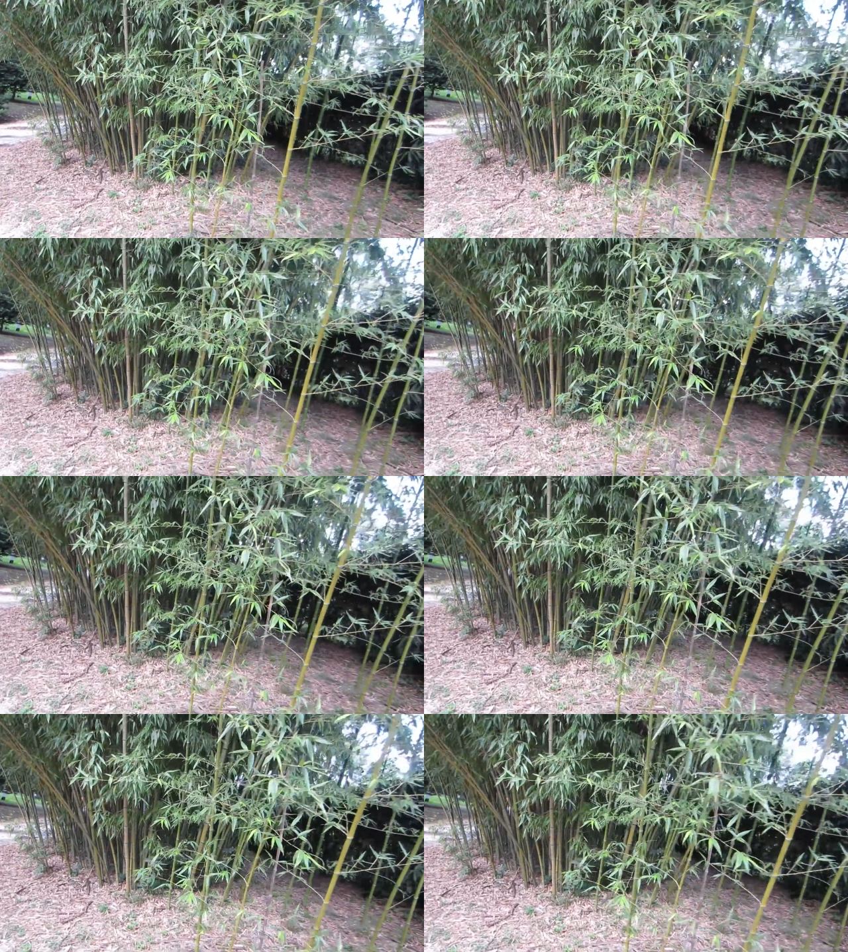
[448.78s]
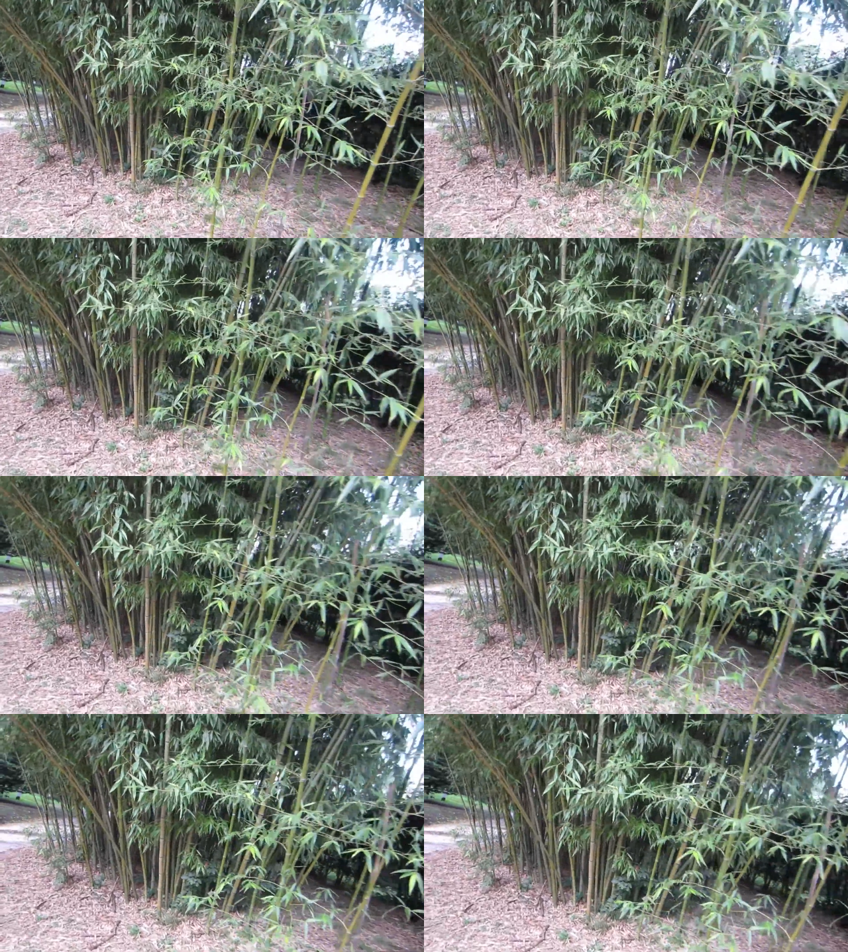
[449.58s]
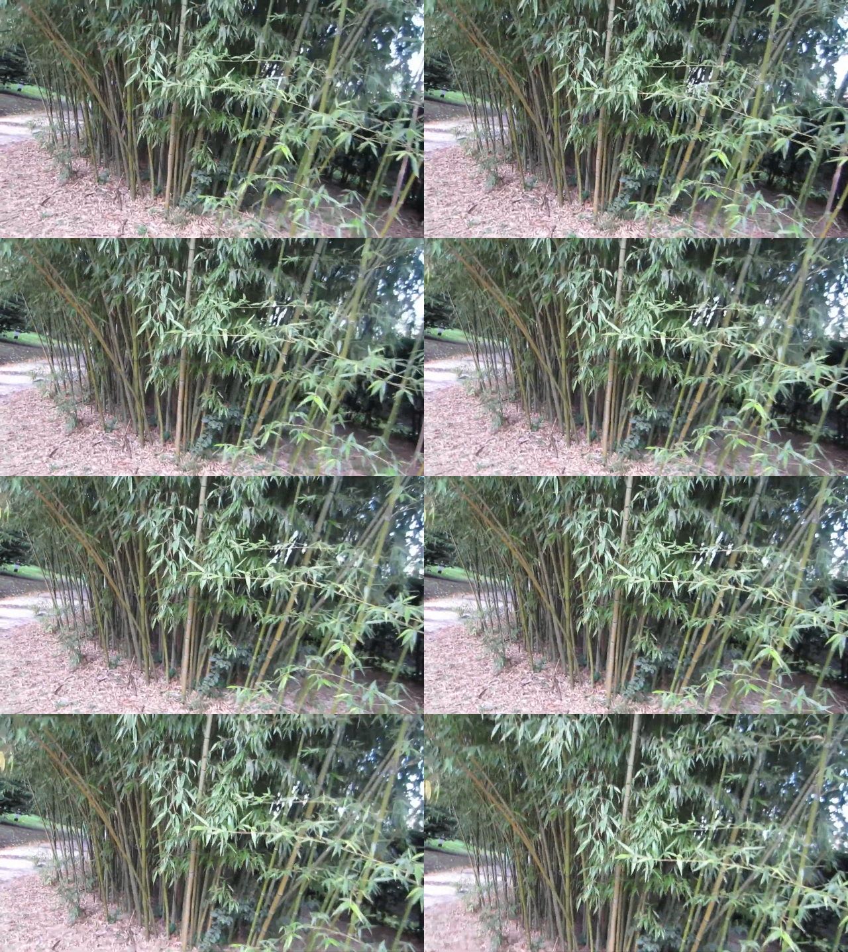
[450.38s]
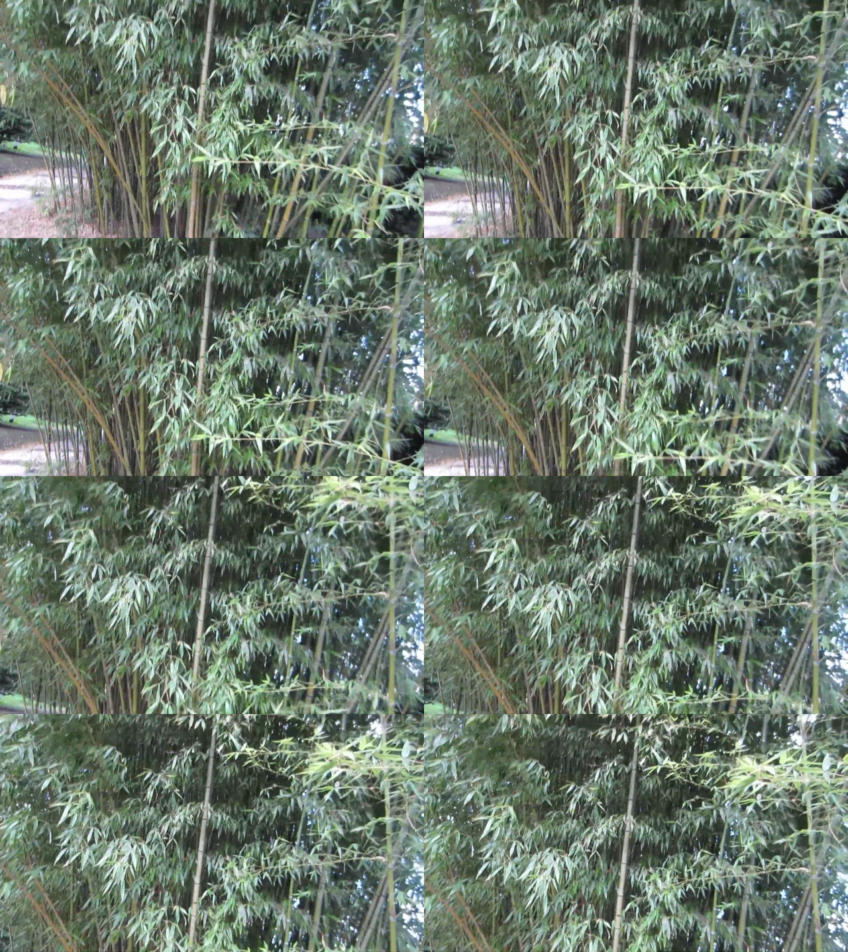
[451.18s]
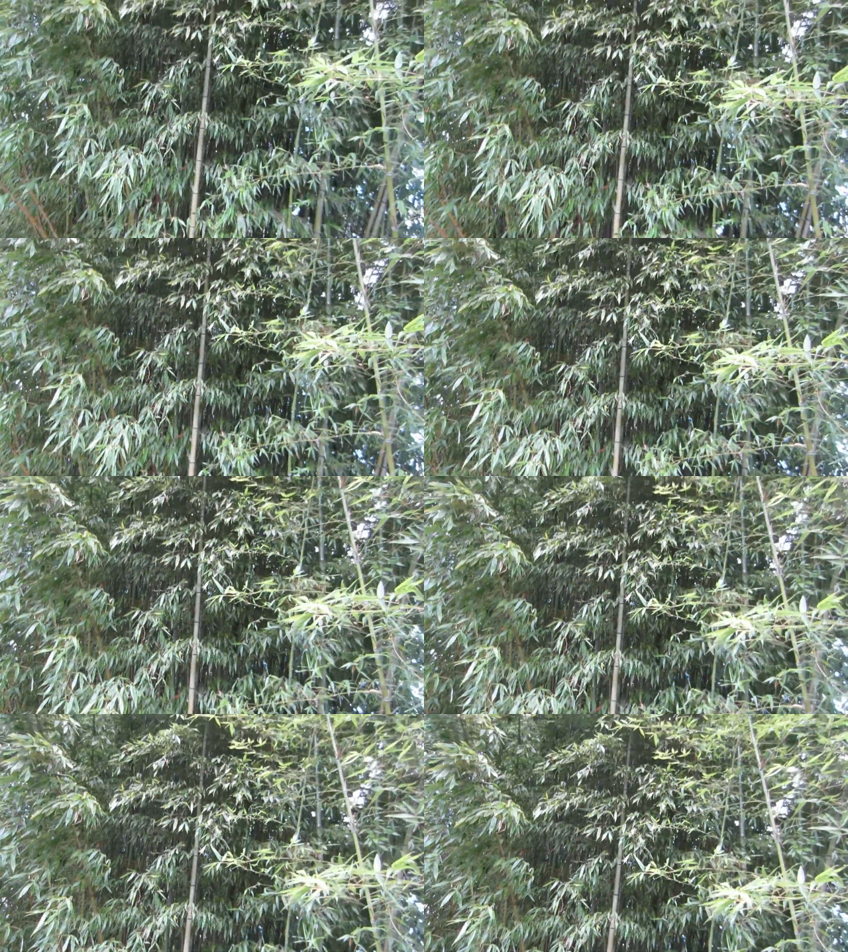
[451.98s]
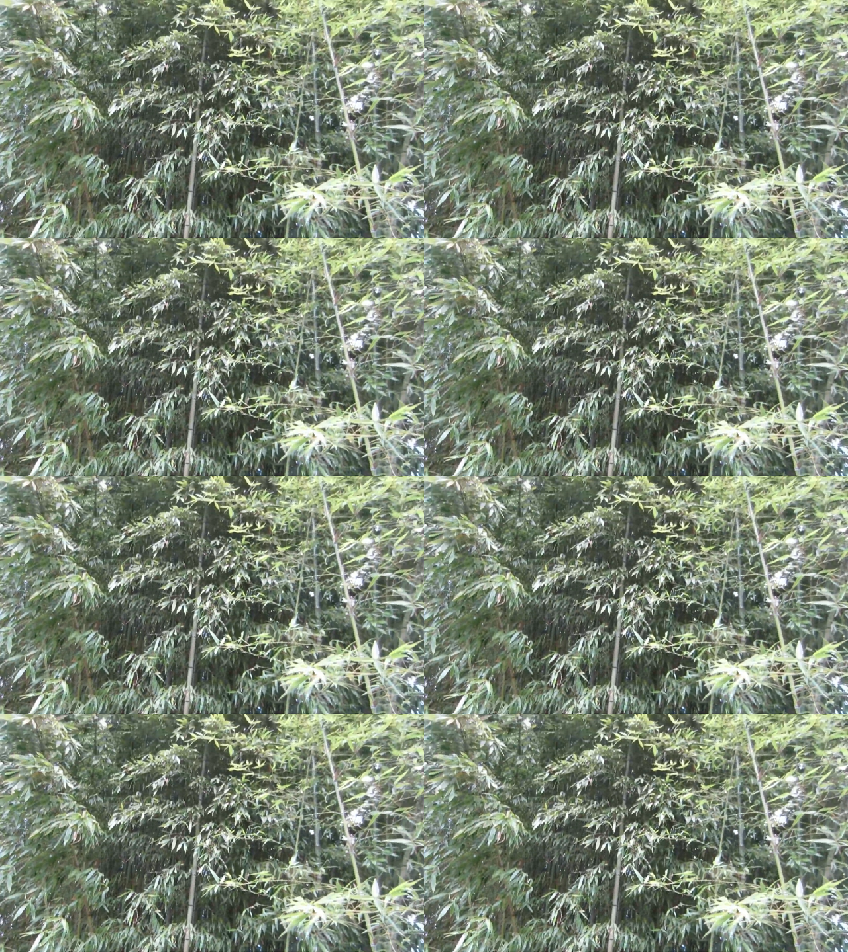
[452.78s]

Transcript: Nobody's mouth can be seen.